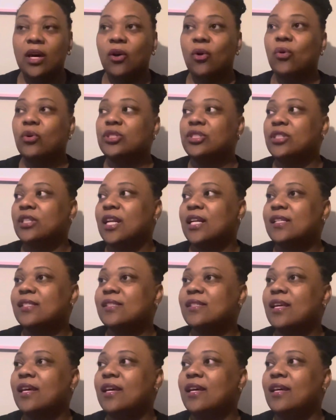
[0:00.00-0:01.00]
or should I
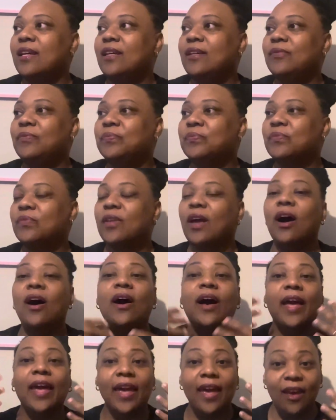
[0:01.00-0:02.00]
say
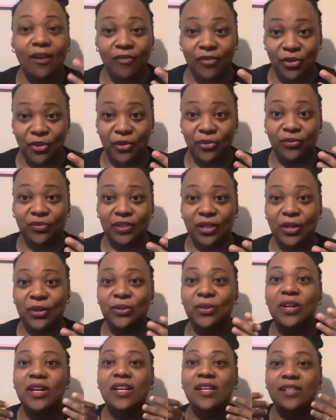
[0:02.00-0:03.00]
heavier
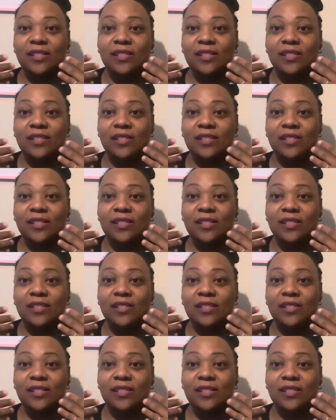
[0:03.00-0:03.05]
flow.